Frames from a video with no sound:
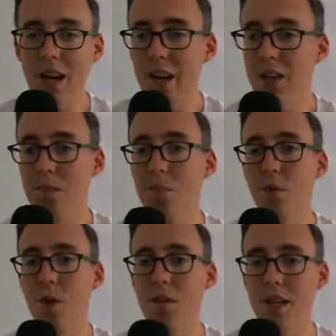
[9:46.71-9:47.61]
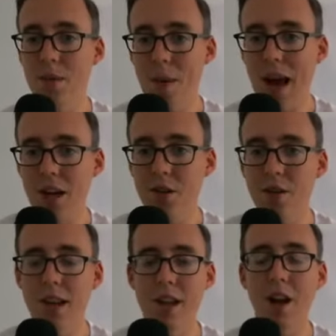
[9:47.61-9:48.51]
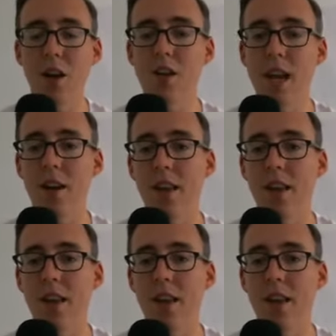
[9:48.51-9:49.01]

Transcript: He's improved as a passer. That touchdown